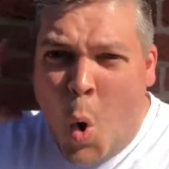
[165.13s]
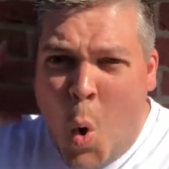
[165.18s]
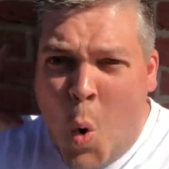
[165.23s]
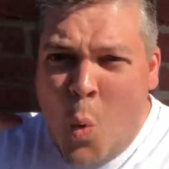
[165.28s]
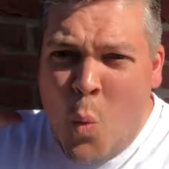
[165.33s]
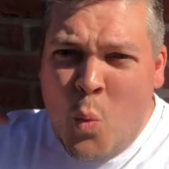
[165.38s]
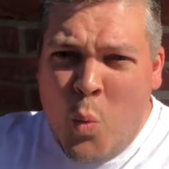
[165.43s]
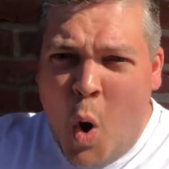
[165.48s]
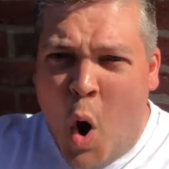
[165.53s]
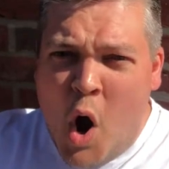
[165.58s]

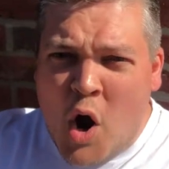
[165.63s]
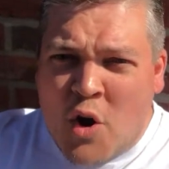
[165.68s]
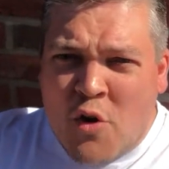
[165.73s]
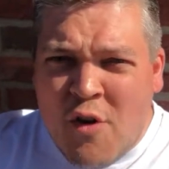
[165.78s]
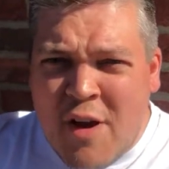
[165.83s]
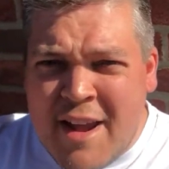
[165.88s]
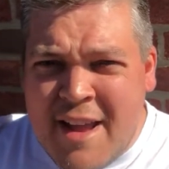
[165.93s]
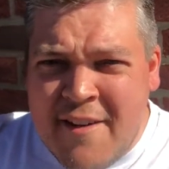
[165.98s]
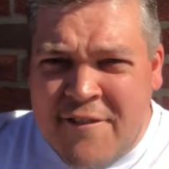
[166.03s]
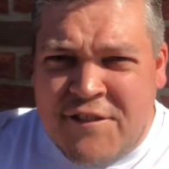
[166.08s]
What a
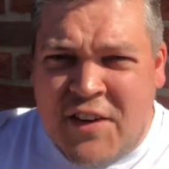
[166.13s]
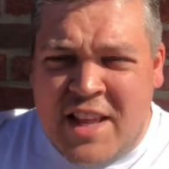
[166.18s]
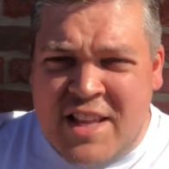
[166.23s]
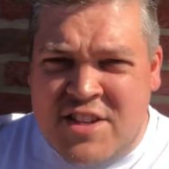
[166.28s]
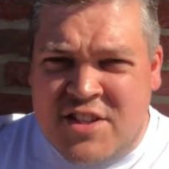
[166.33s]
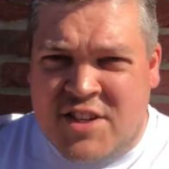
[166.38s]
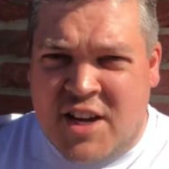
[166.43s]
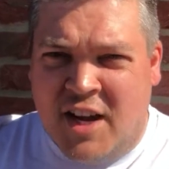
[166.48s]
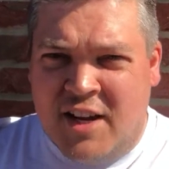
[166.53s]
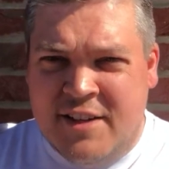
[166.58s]
great
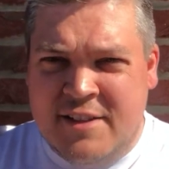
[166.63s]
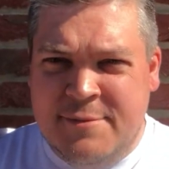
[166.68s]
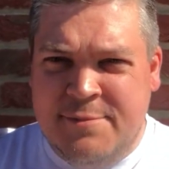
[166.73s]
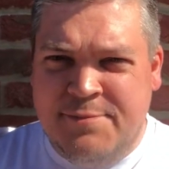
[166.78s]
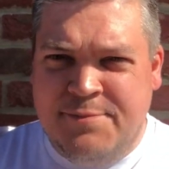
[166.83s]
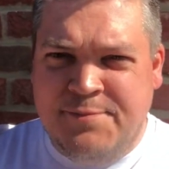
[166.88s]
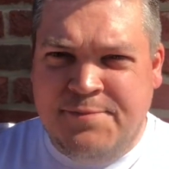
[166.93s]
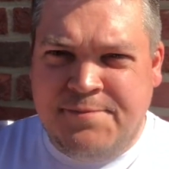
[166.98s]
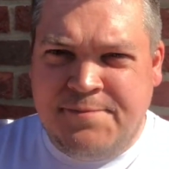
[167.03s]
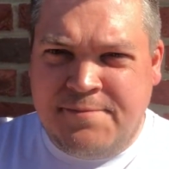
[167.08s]
adventure!
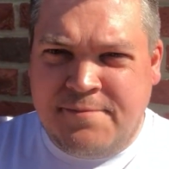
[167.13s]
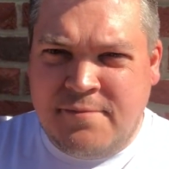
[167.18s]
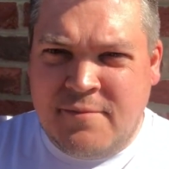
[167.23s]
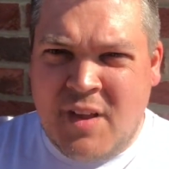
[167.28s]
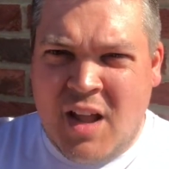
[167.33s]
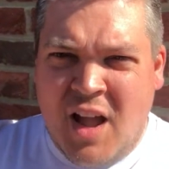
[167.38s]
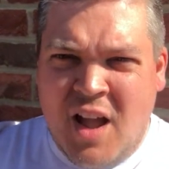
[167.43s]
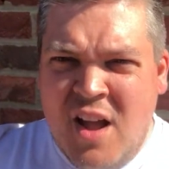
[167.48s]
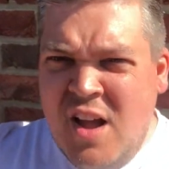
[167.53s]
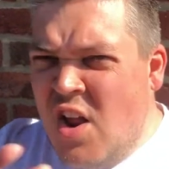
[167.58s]

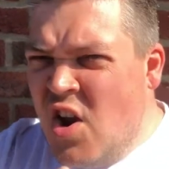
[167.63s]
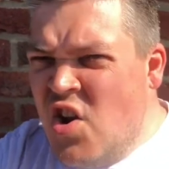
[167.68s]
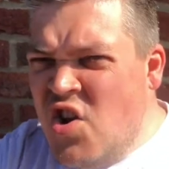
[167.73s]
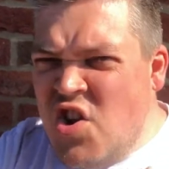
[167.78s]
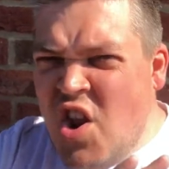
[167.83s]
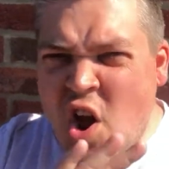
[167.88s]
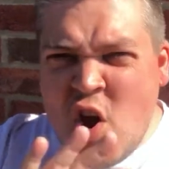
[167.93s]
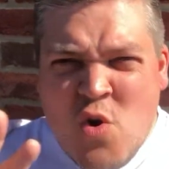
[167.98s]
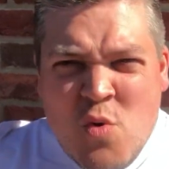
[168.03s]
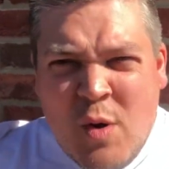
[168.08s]

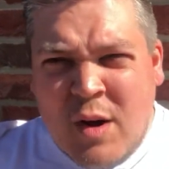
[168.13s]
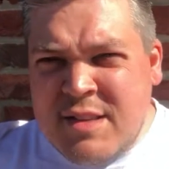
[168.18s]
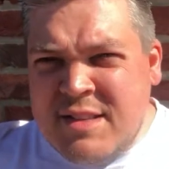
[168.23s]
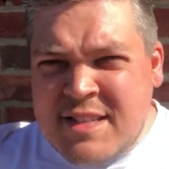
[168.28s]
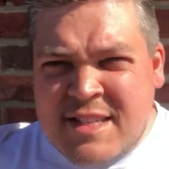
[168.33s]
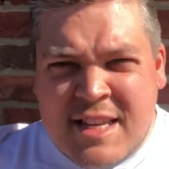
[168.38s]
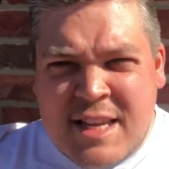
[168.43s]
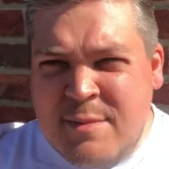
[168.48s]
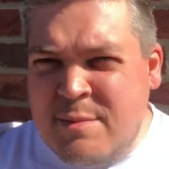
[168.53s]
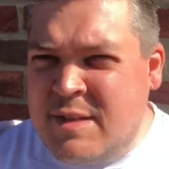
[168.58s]
No one
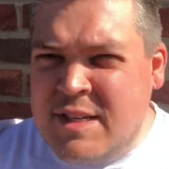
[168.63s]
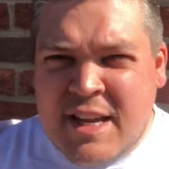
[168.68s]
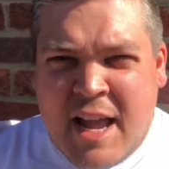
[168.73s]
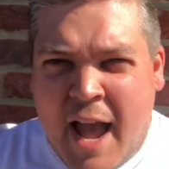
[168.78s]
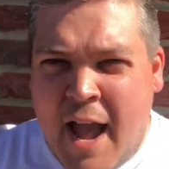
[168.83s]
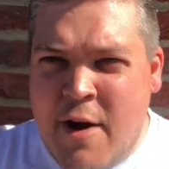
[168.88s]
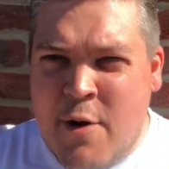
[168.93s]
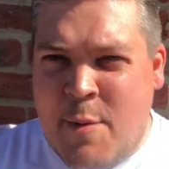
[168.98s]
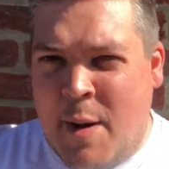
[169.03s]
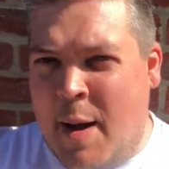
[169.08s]
seemed to
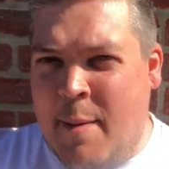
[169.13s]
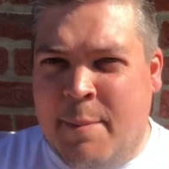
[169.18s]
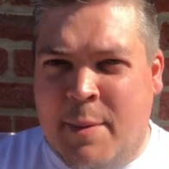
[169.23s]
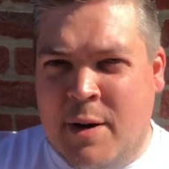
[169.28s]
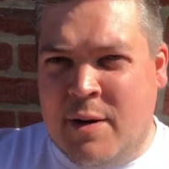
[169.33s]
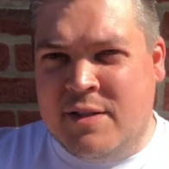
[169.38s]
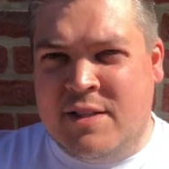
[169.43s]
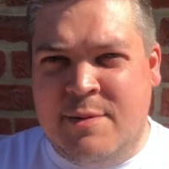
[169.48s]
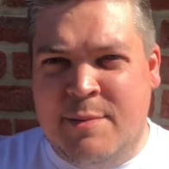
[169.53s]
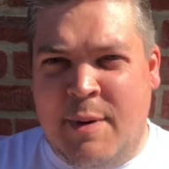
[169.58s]
care about
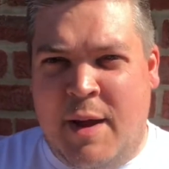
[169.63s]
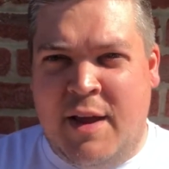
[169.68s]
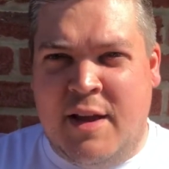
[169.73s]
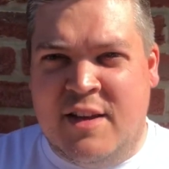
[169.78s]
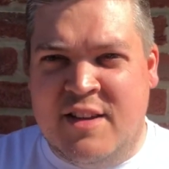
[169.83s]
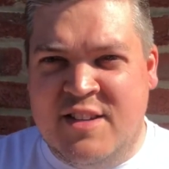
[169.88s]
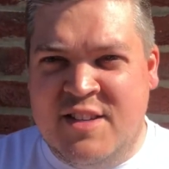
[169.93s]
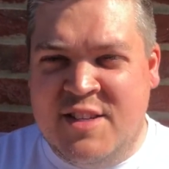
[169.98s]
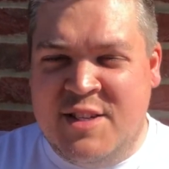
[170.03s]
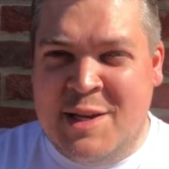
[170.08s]

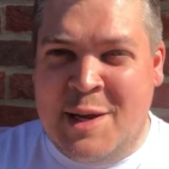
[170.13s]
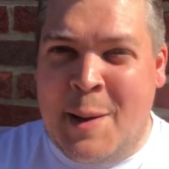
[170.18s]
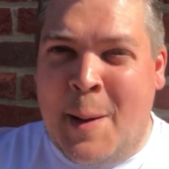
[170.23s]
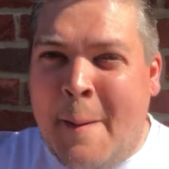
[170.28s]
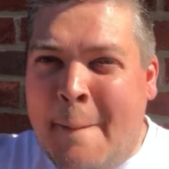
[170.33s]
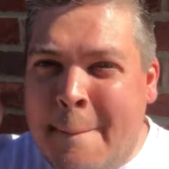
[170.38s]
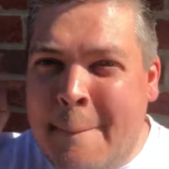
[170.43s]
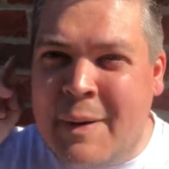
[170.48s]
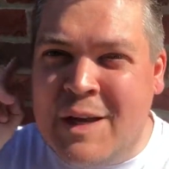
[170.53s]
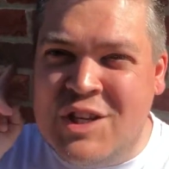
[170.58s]
Bartimaeus,
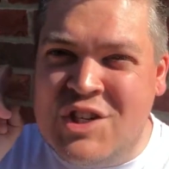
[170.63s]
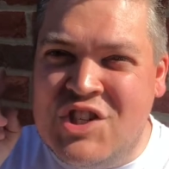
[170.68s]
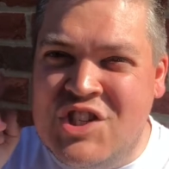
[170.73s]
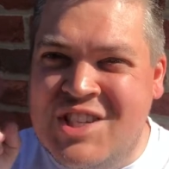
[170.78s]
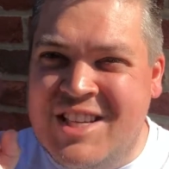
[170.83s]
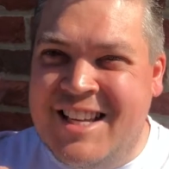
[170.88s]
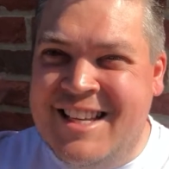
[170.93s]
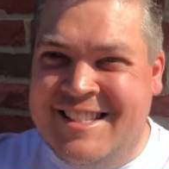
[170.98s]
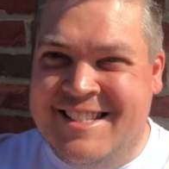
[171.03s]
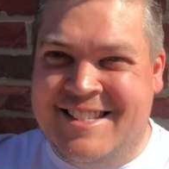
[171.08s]
but
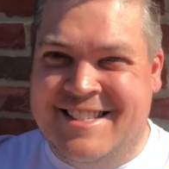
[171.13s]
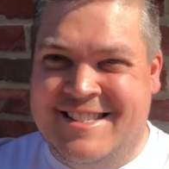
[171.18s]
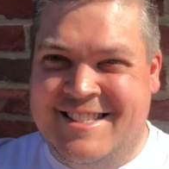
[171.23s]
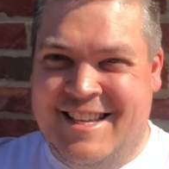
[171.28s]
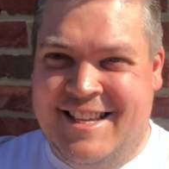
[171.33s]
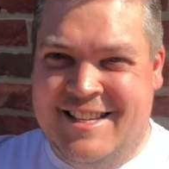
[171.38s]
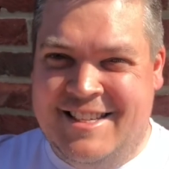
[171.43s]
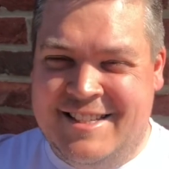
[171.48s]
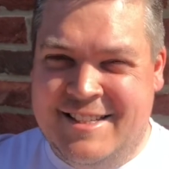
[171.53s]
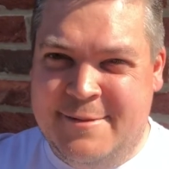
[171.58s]
Jesus
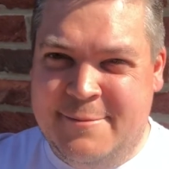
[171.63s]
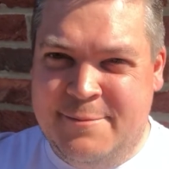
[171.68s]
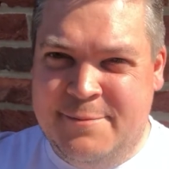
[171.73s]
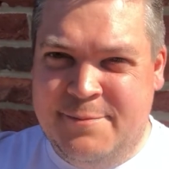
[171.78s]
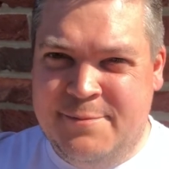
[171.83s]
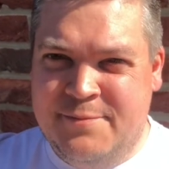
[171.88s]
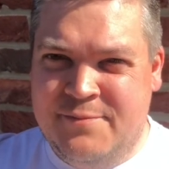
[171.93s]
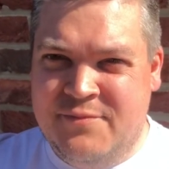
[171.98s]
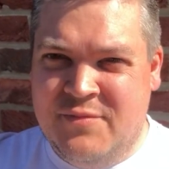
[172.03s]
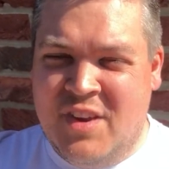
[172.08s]
did.
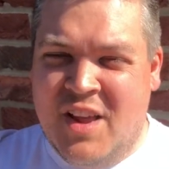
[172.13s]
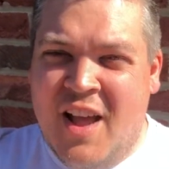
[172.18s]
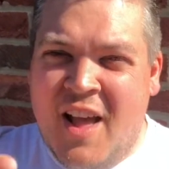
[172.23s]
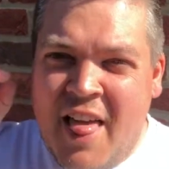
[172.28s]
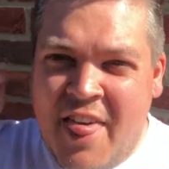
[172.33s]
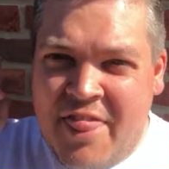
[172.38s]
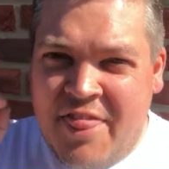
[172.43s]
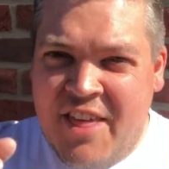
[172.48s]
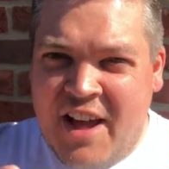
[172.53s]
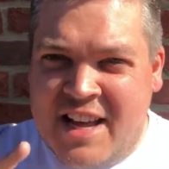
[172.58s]

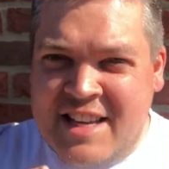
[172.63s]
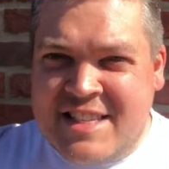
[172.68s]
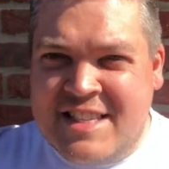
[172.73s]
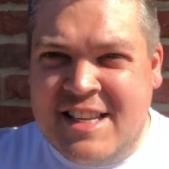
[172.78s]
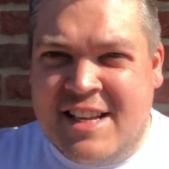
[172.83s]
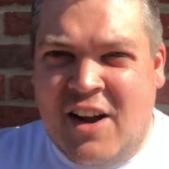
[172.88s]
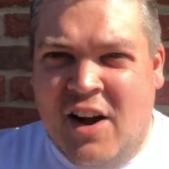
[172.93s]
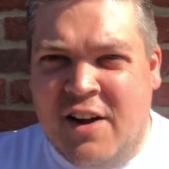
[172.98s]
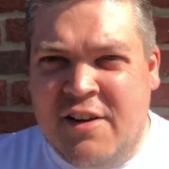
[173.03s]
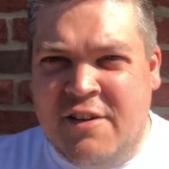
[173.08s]
That's the
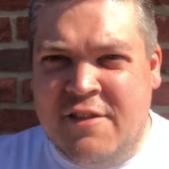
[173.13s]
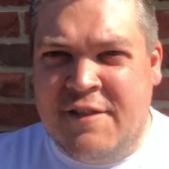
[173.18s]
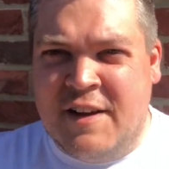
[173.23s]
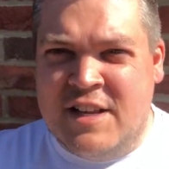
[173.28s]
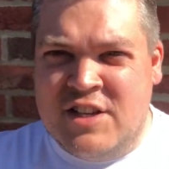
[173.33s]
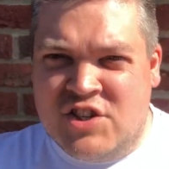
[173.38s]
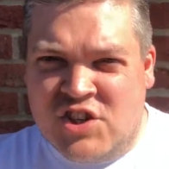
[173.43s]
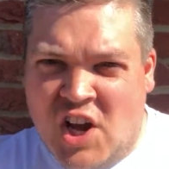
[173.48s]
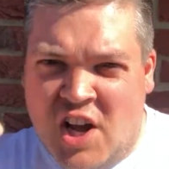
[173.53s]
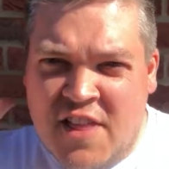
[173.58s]
kind of
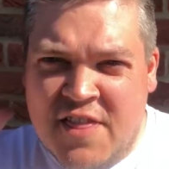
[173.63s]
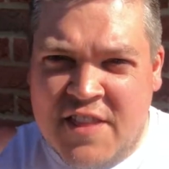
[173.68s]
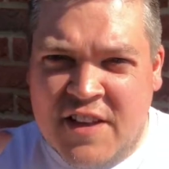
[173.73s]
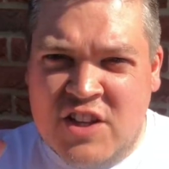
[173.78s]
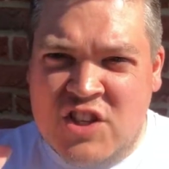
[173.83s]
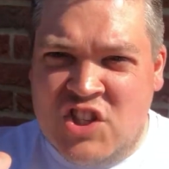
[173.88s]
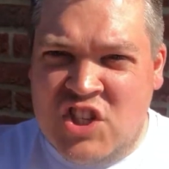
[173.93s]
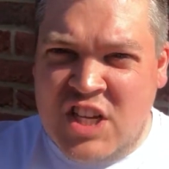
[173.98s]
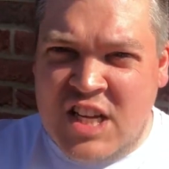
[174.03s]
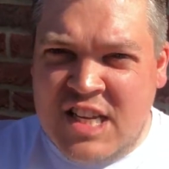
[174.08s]
adventure that
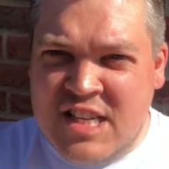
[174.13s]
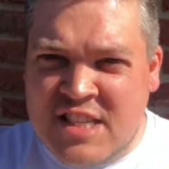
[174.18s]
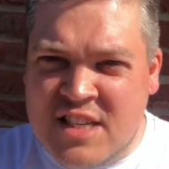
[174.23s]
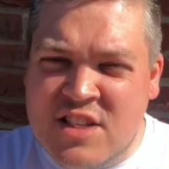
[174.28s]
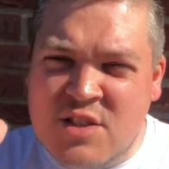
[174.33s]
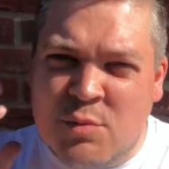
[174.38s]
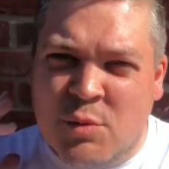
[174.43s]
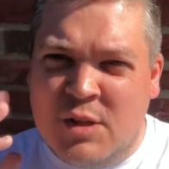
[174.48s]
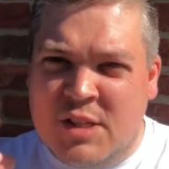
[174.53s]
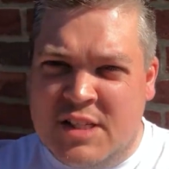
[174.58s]
Jesus
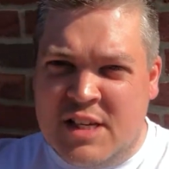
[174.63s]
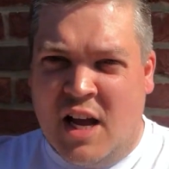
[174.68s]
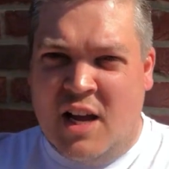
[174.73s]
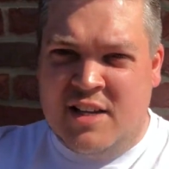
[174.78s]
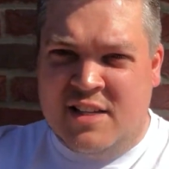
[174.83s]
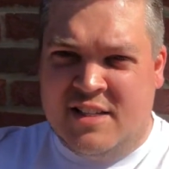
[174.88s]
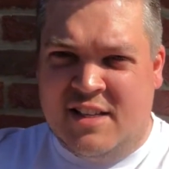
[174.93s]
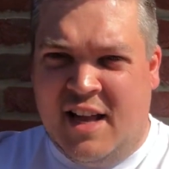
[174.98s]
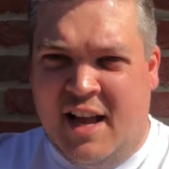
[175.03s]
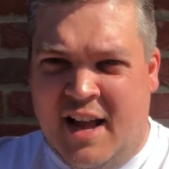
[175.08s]
wants us
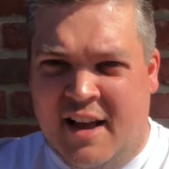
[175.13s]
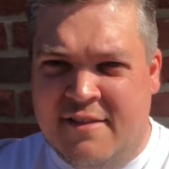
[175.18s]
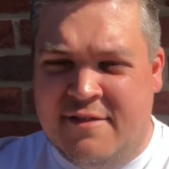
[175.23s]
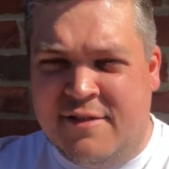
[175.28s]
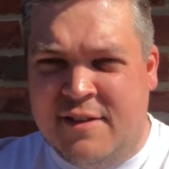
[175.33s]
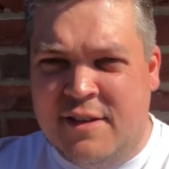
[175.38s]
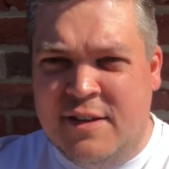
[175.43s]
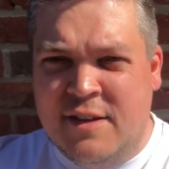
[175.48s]
to have.